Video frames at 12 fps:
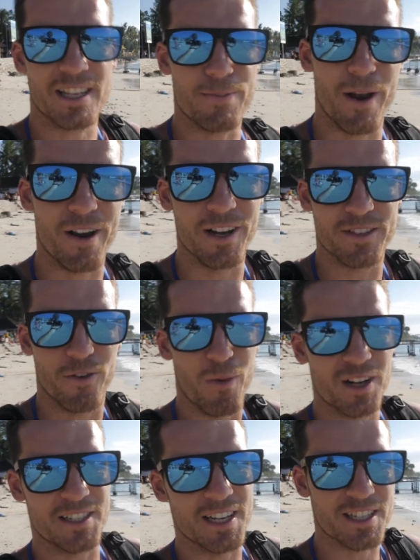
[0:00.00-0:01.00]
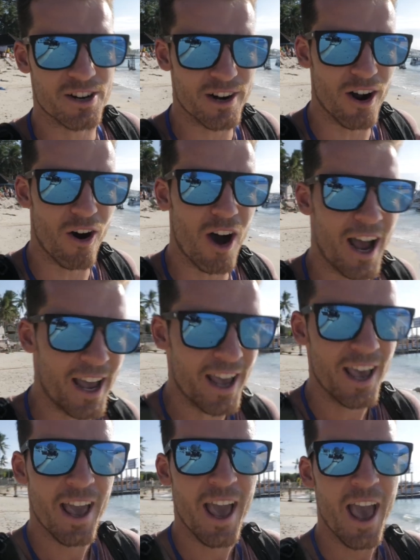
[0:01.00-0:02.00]
experience for my sister and I,
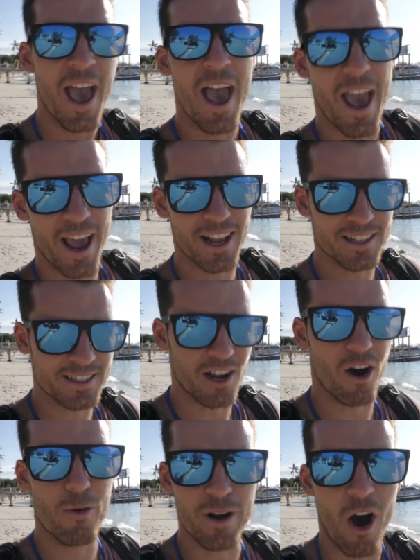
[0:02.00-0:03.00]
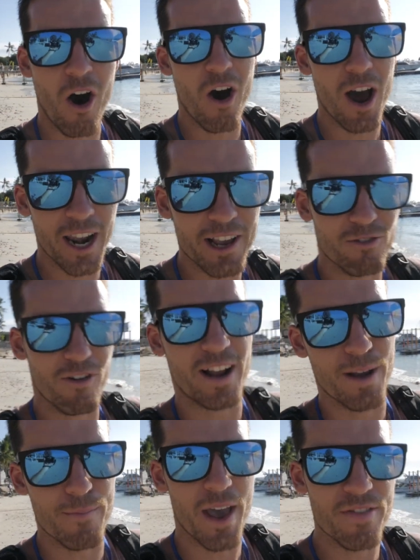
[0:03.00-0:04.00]
and I would highly
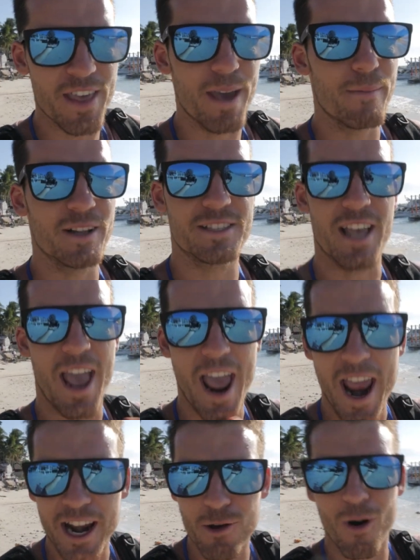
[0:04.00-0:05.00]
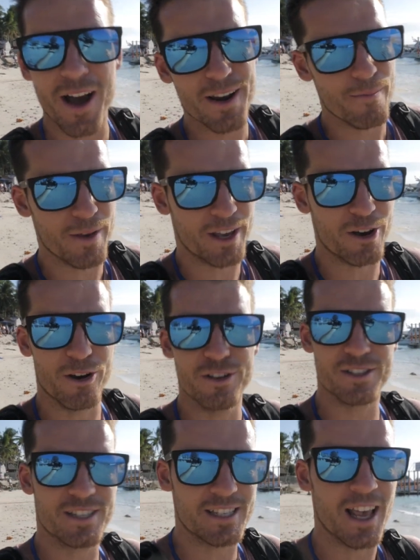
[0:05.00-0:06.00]
recommend them to anyone
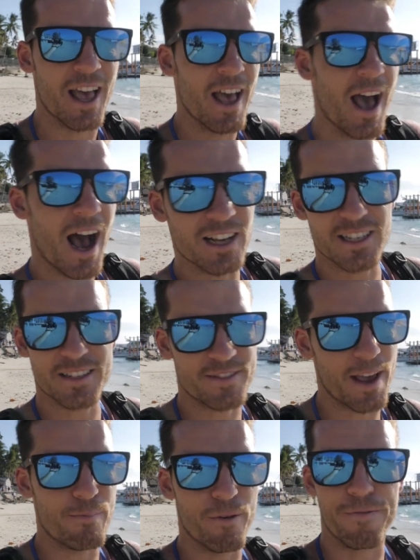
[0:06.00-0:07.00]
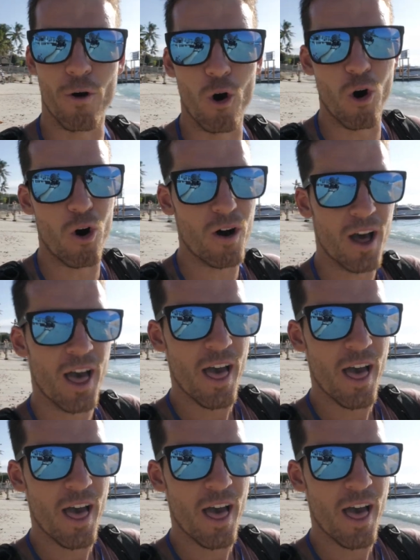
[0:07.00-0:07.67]
because, as I said before,